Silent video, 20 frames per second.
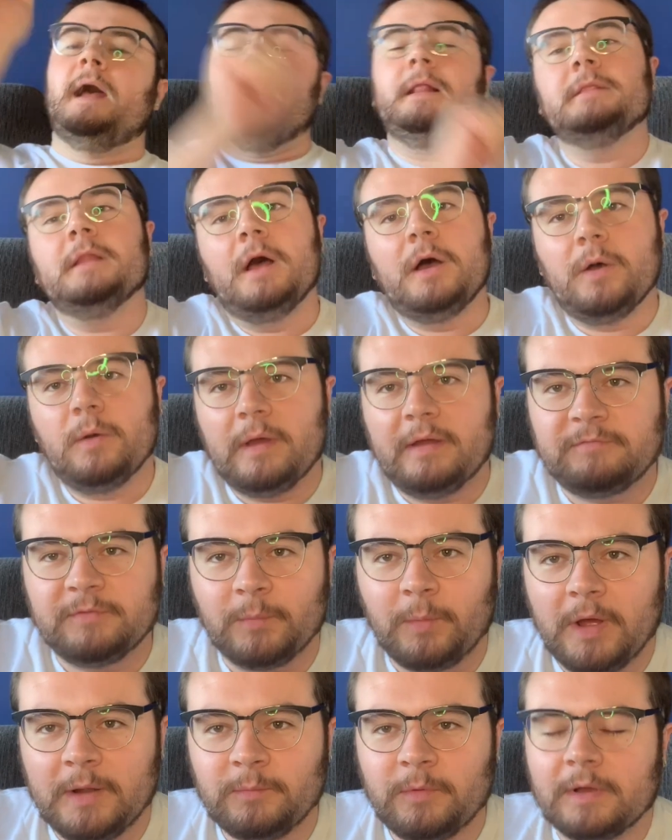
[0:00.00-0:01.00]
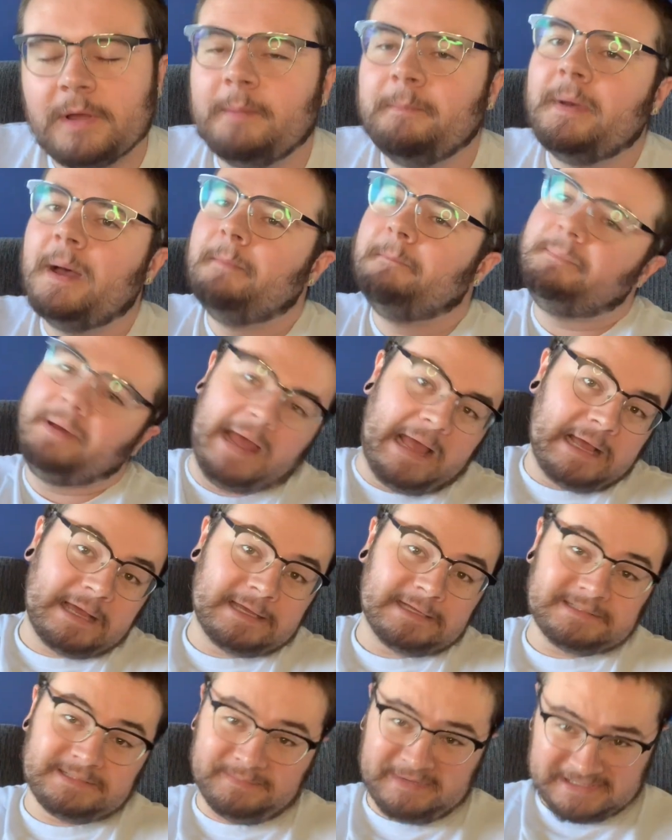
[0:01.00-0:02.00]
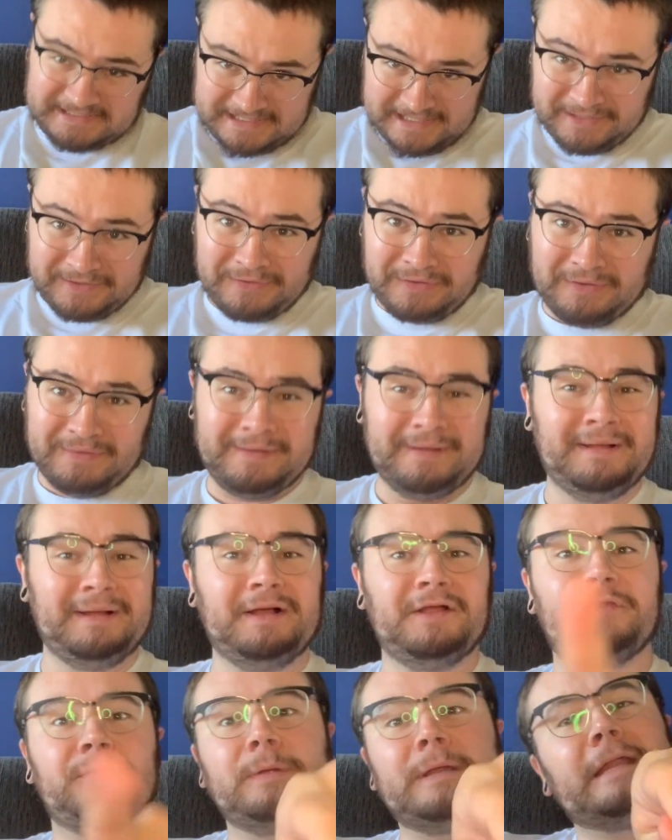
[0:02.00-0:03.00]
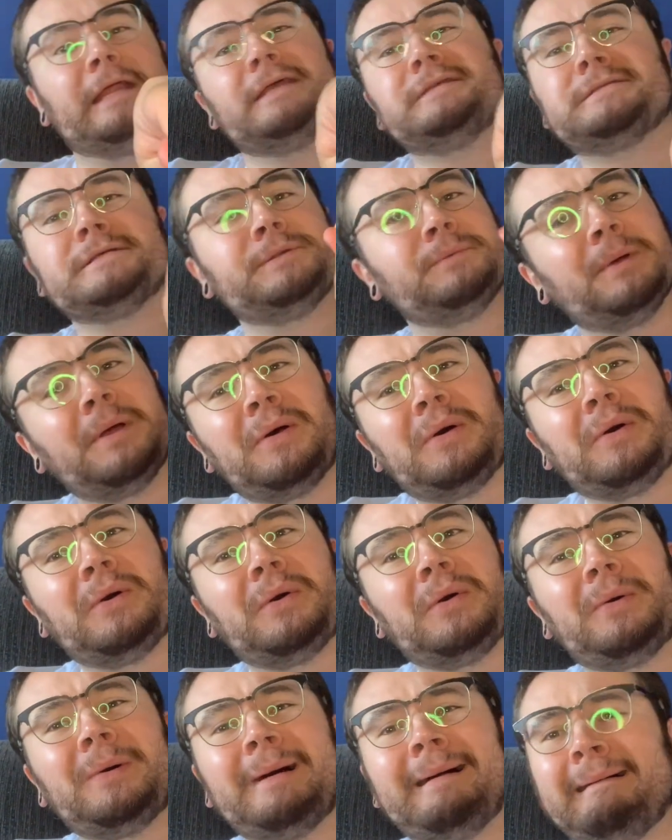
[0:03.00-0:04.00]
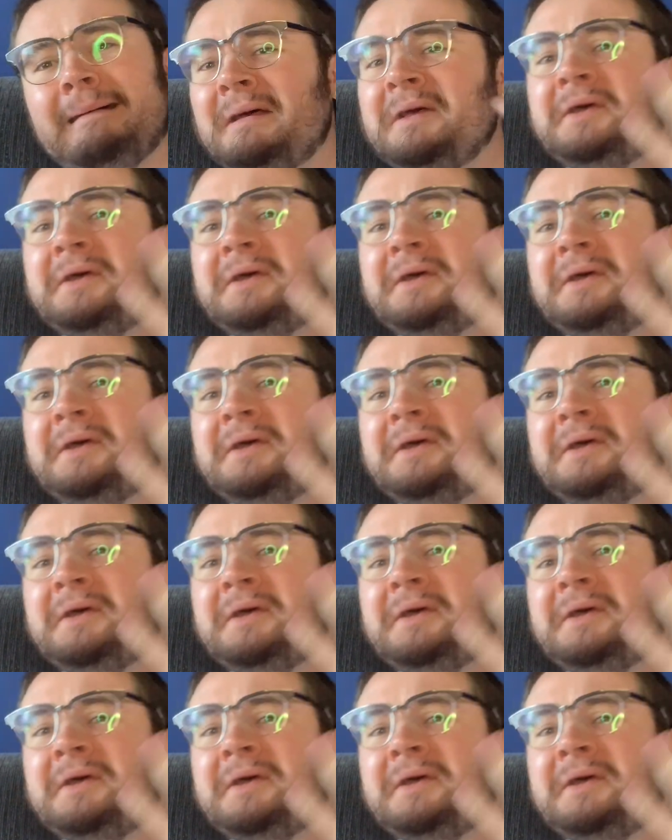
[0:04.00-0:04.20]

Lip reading: Hello everyone, welcome back to my channel. 3 days in a row.